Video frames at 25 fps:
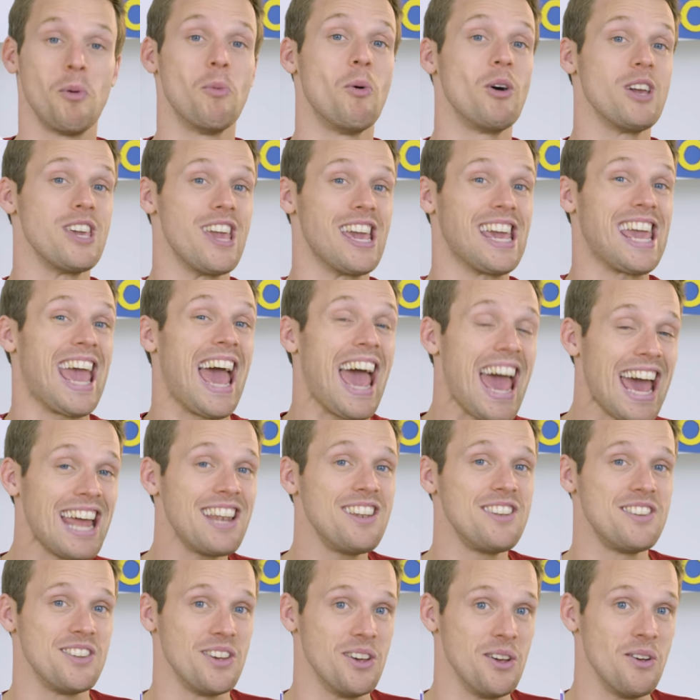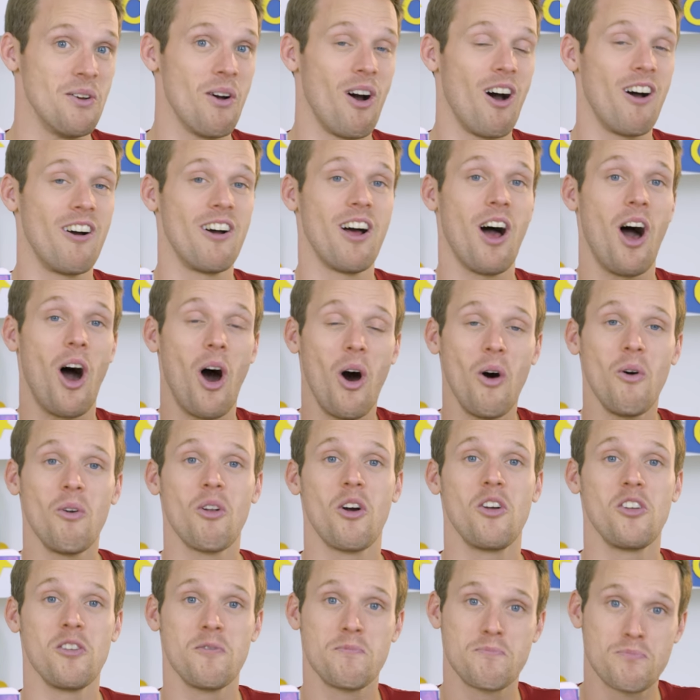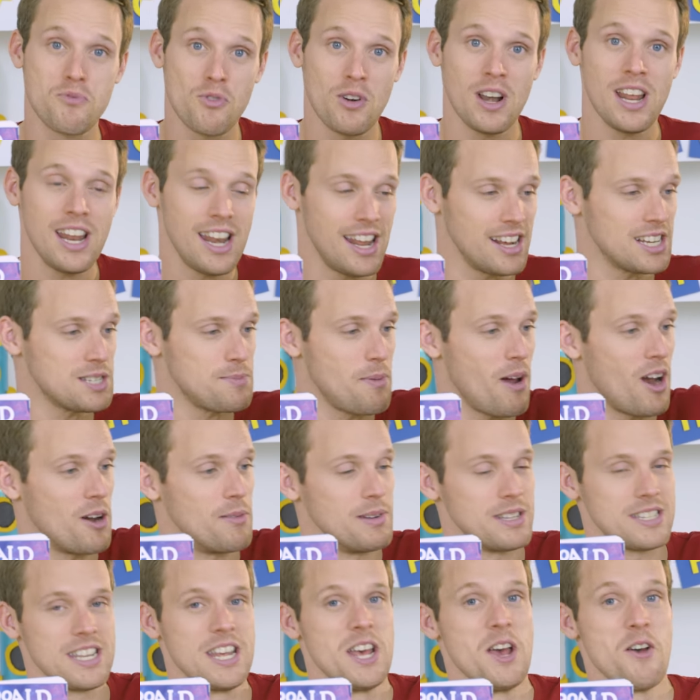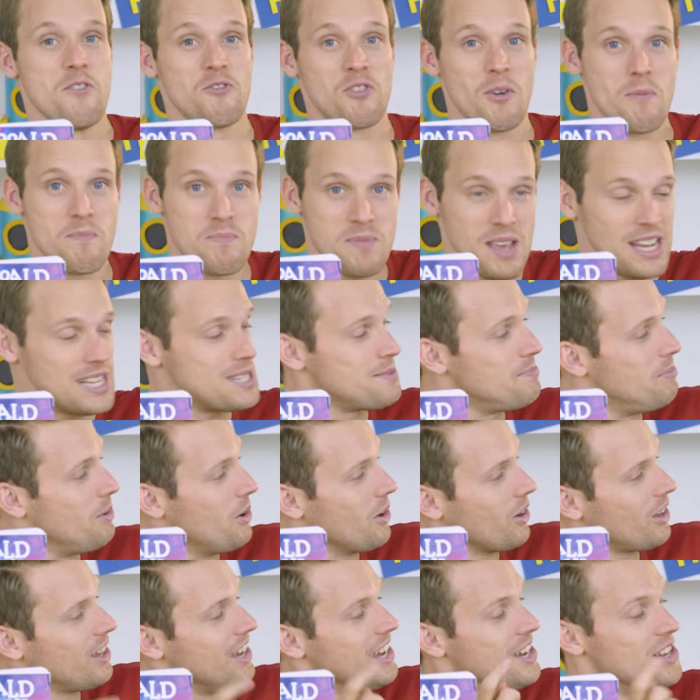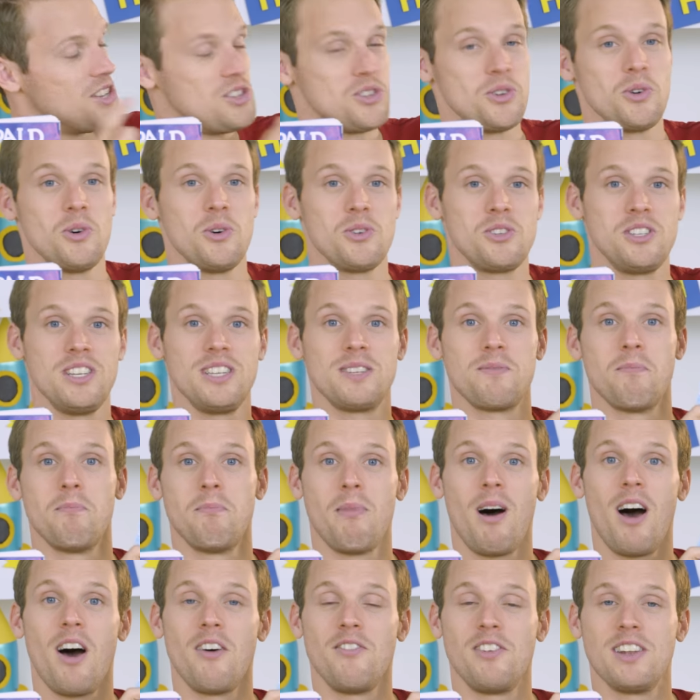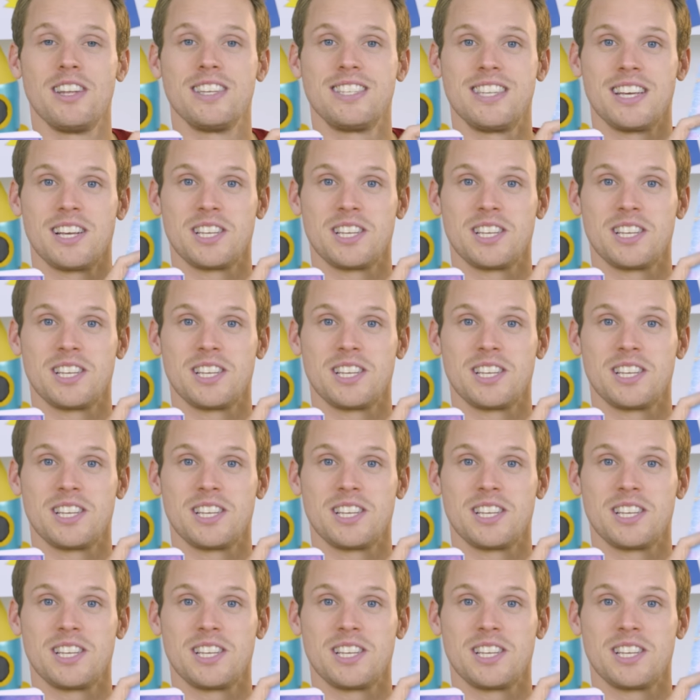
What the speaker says: but what you can do are a whole load of brilliant experiments from this book, George's Marvellous